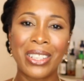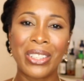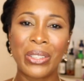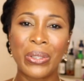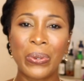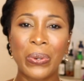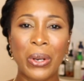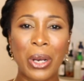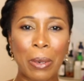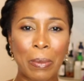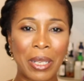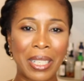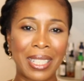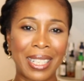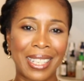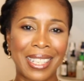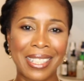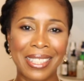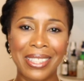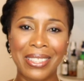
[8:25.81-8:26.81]
Do comment,
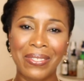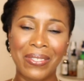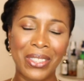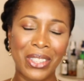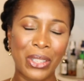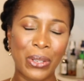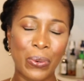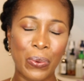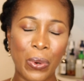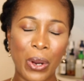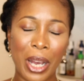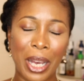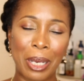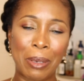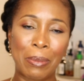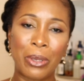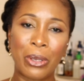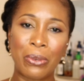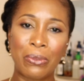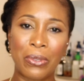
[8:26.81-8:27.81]
like, and
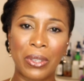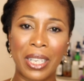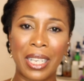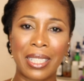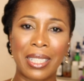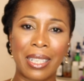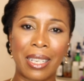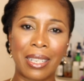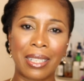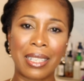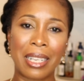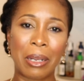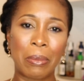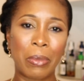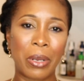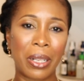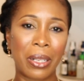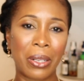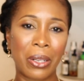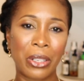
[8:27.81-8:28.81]
subscribe. Don't forget to hit that
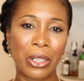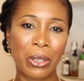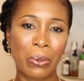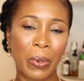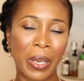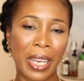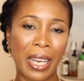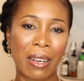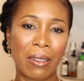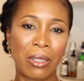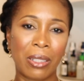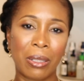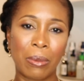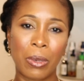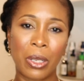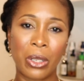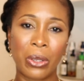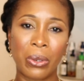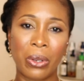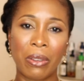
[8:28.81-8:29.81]
bell on your way out to
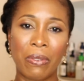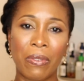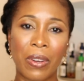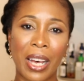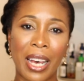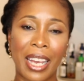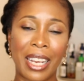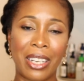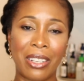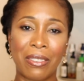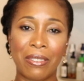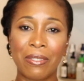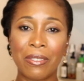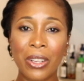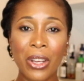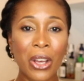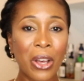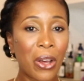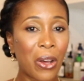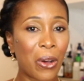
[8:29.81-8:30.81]
be notified of
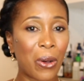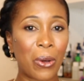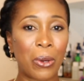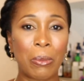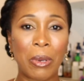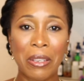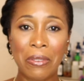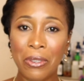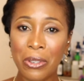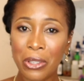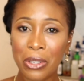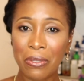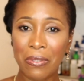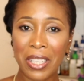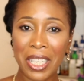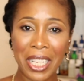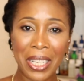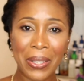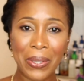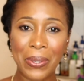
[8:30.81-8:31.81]
all my future
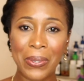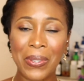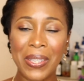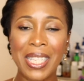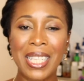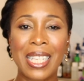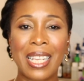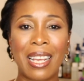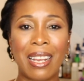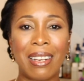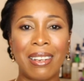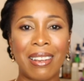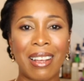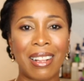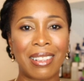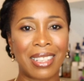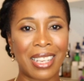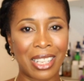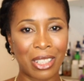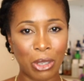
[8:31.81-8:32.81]
videos, and
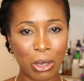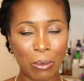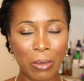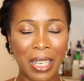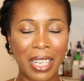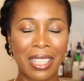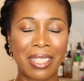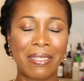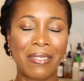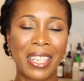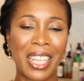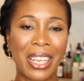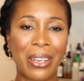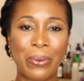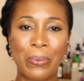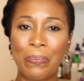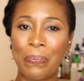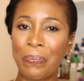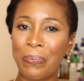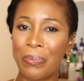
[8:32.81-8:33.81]
I'll catch you in my next video.
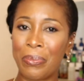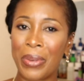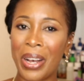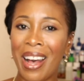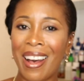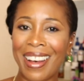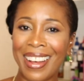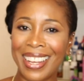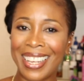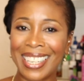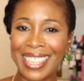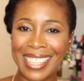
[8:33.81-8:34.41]
Bye!